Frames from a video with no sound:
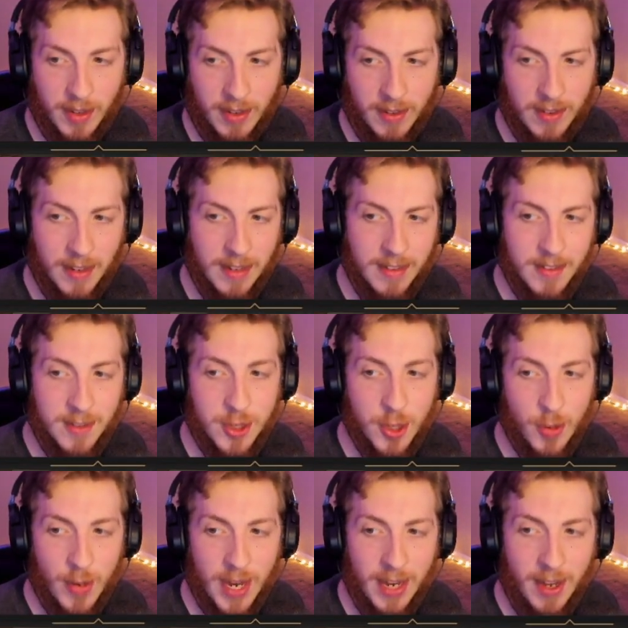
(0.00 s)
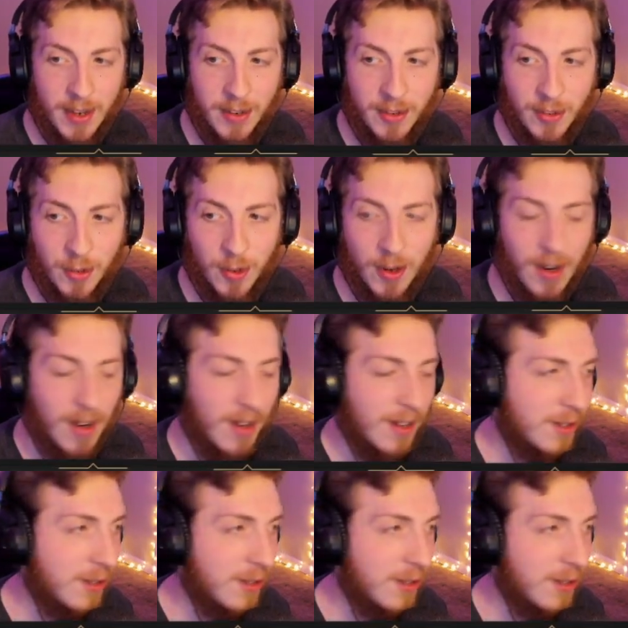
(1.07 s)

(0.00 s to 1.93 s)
It's Joanna_art.